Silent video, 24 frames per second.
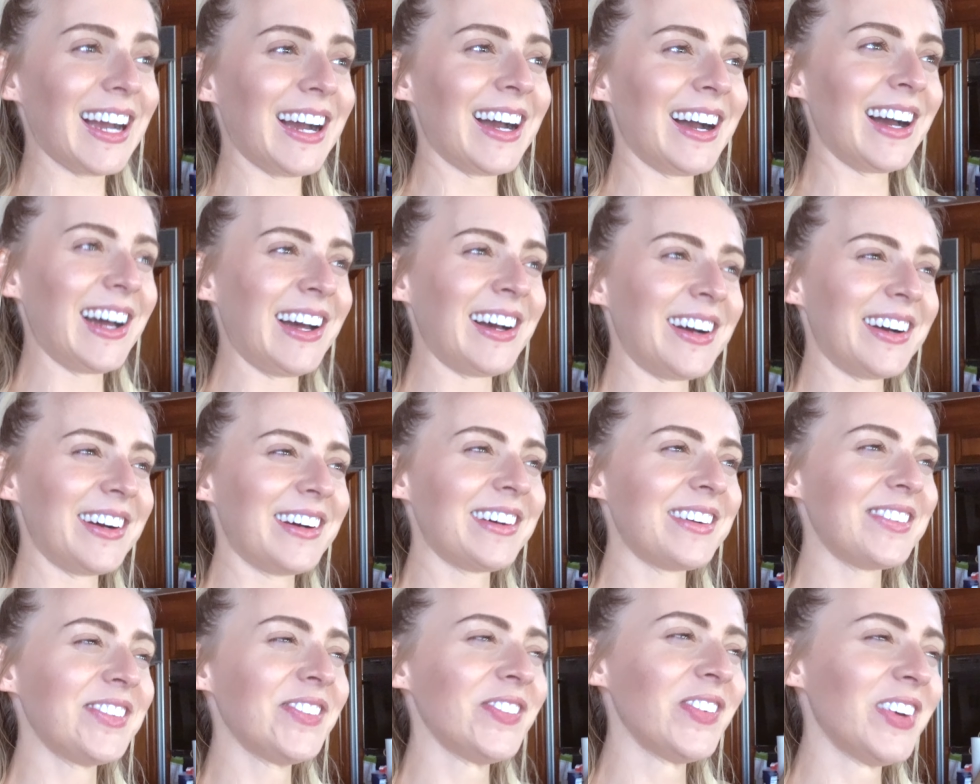
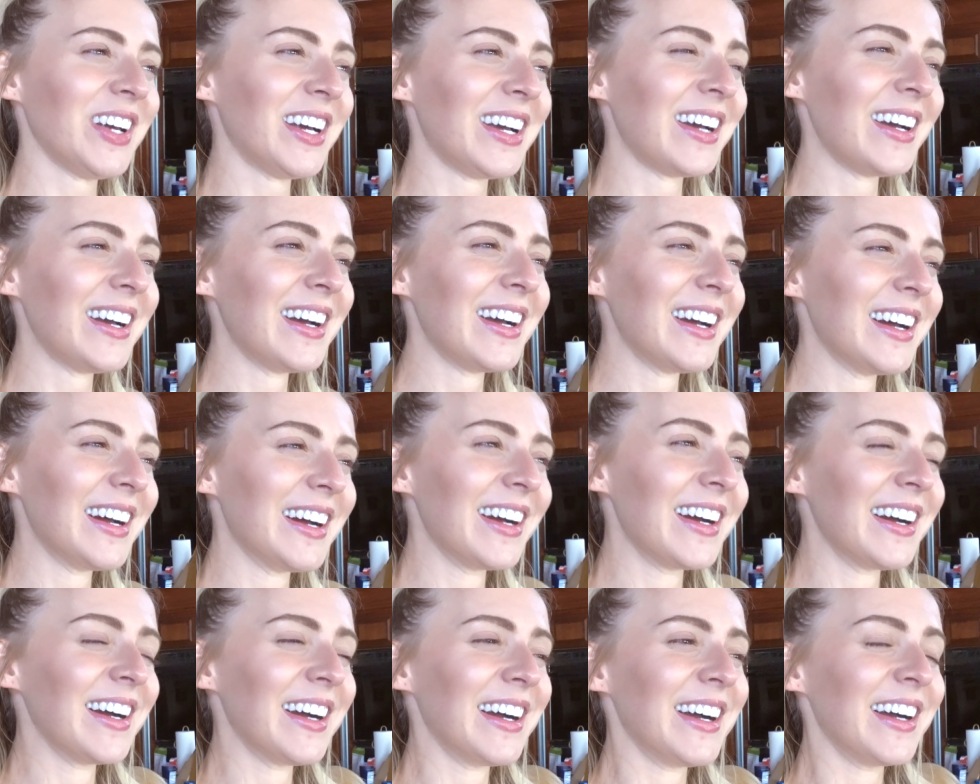Um,
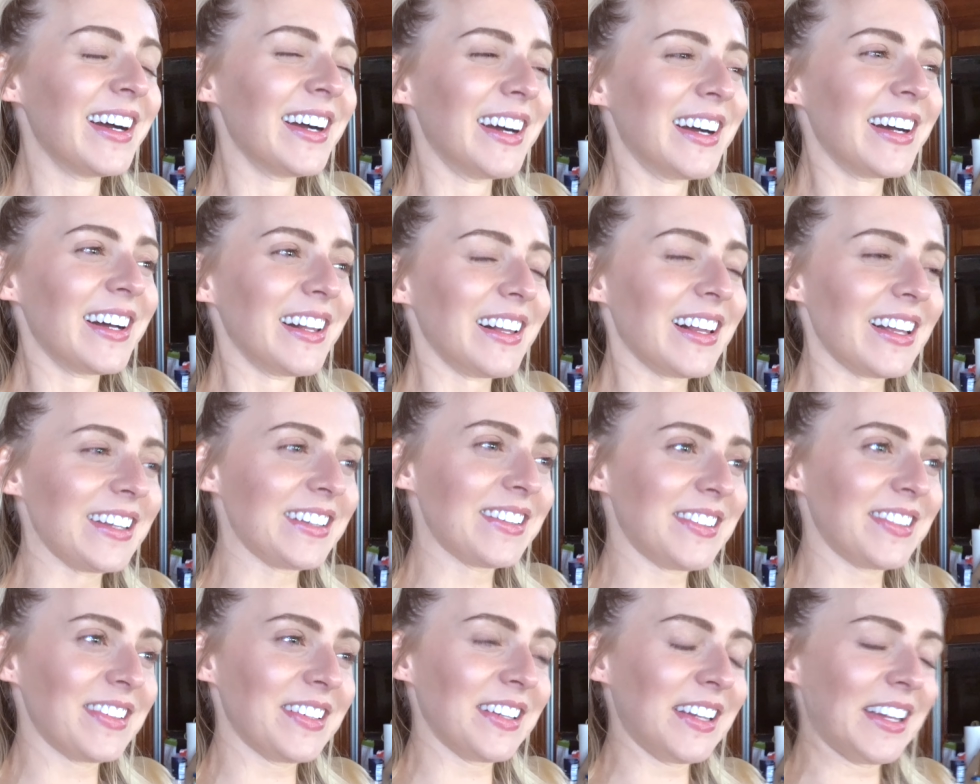
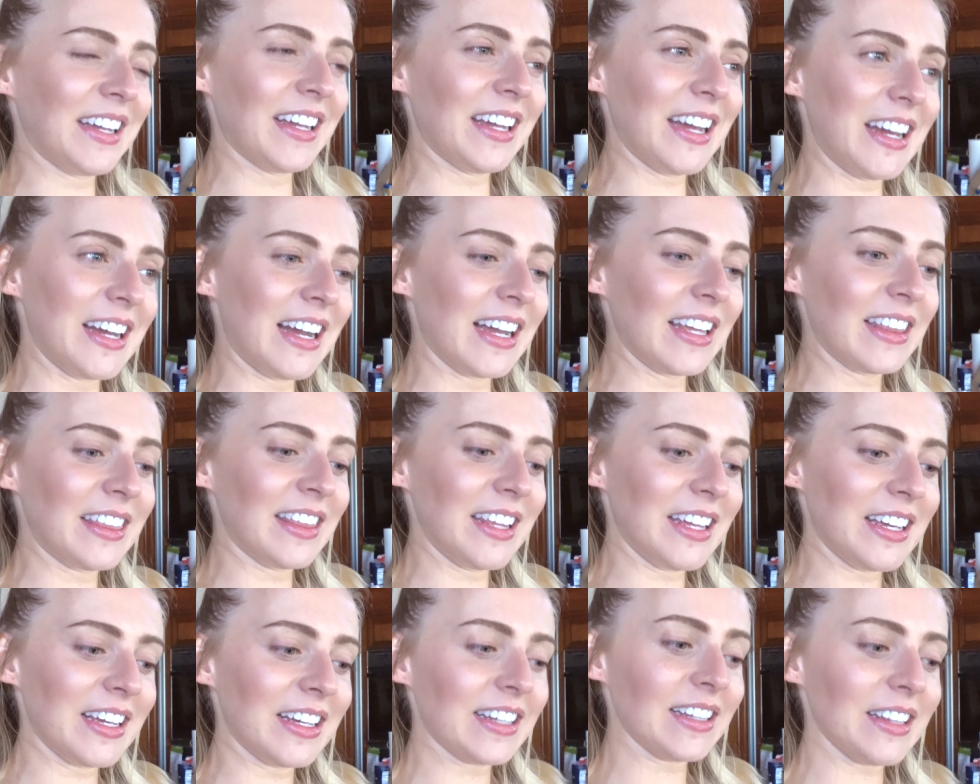let's see. I
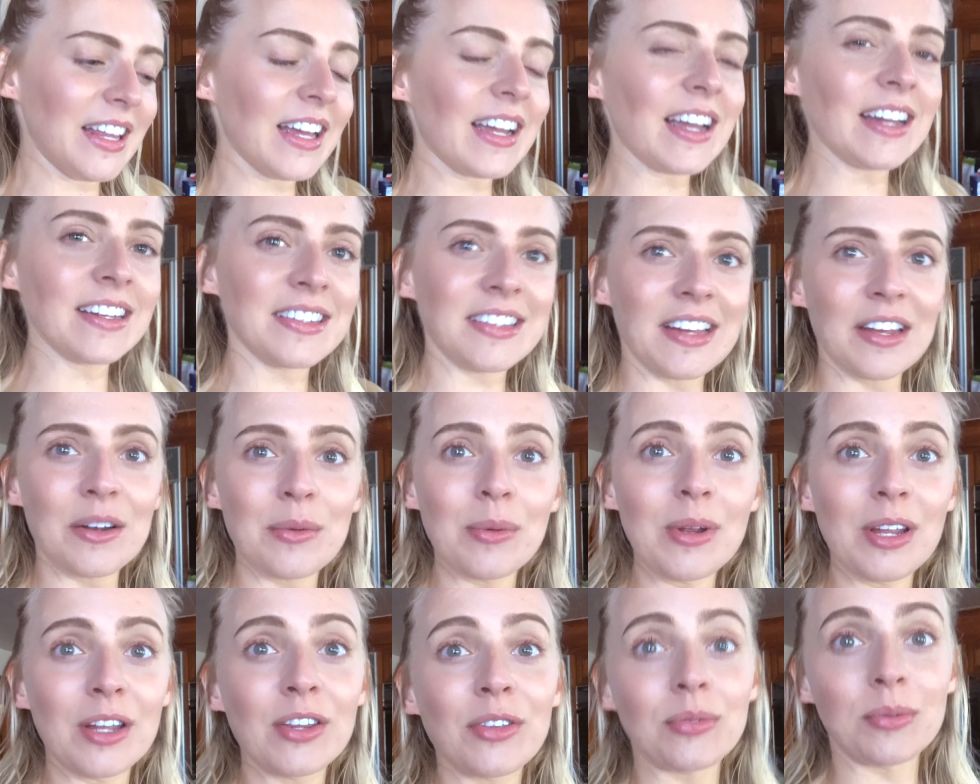think, like I said,
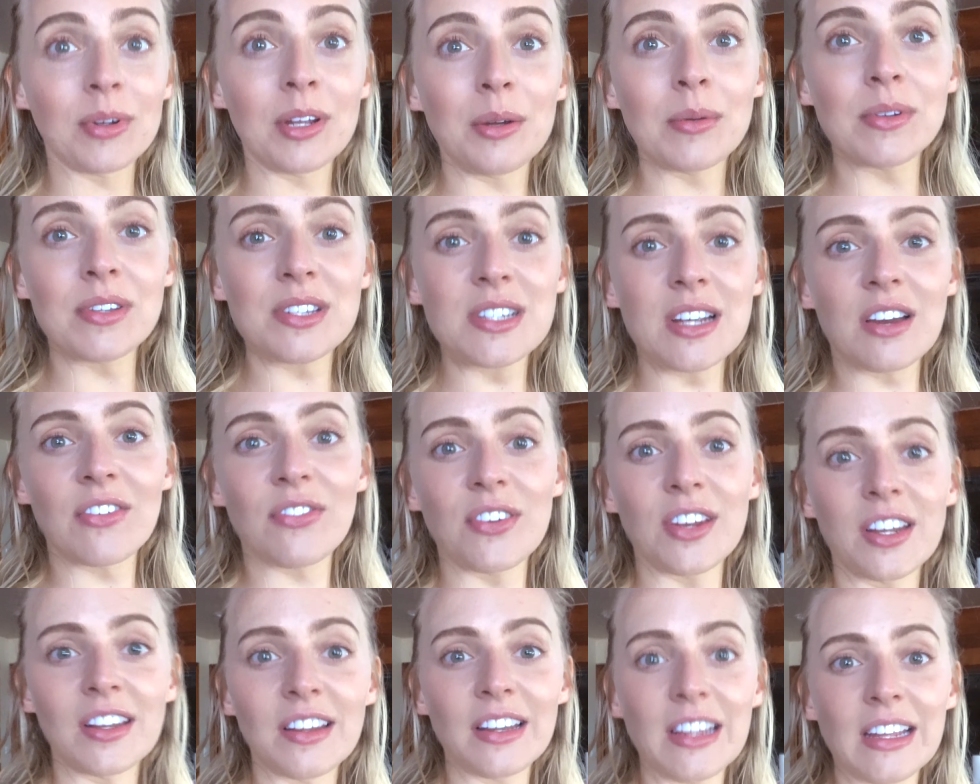week three was
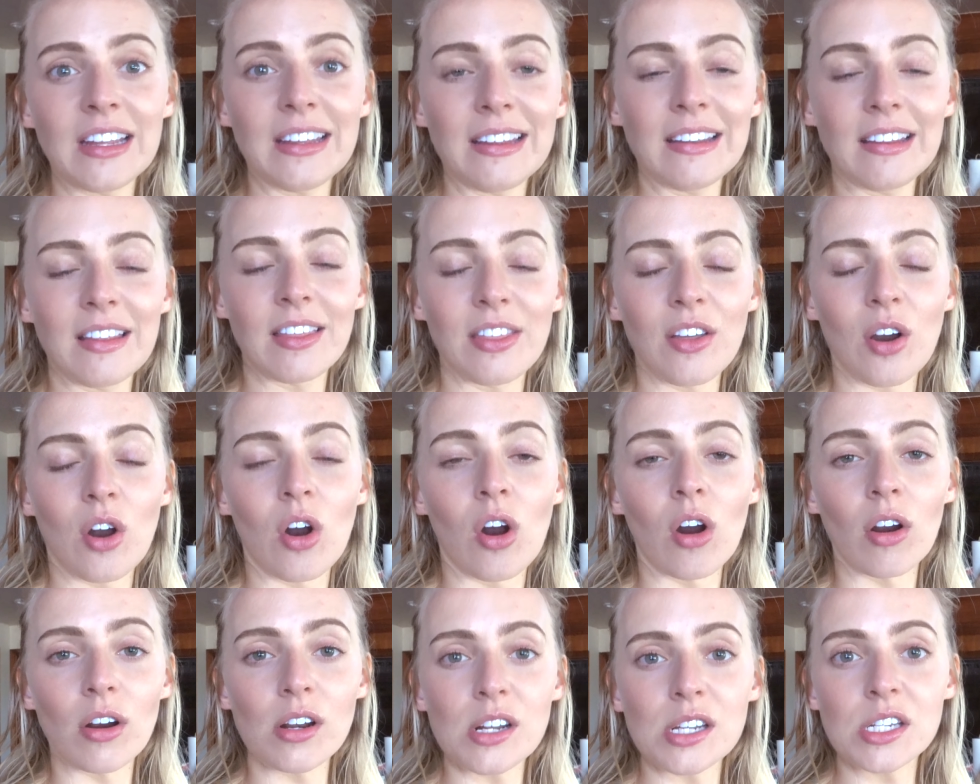definitely the
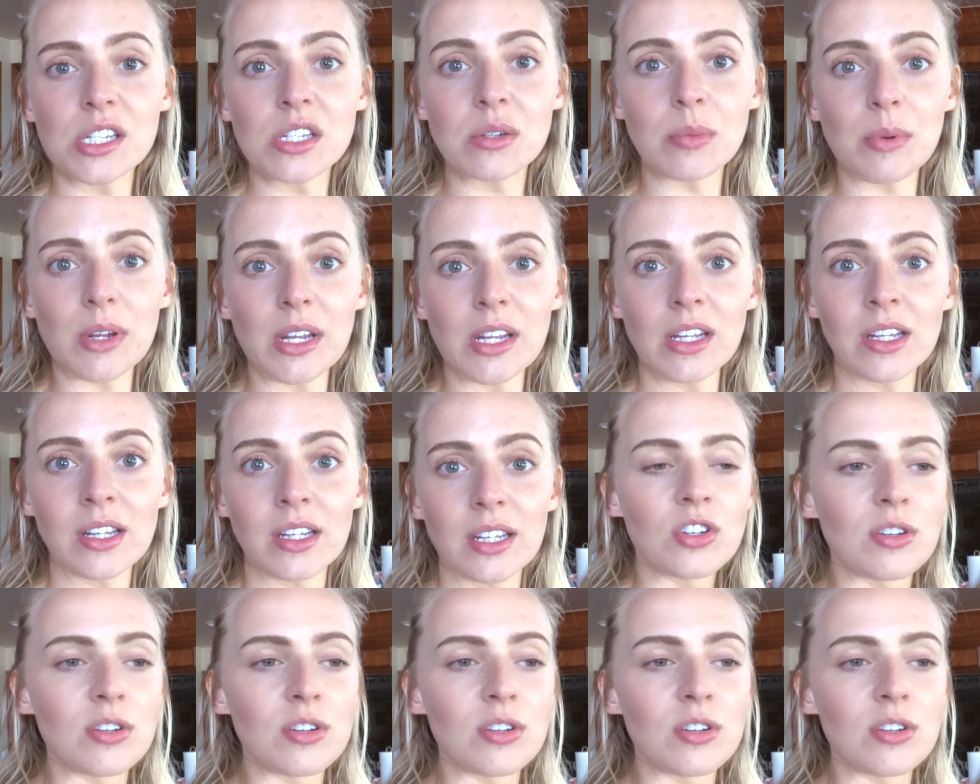hardest week.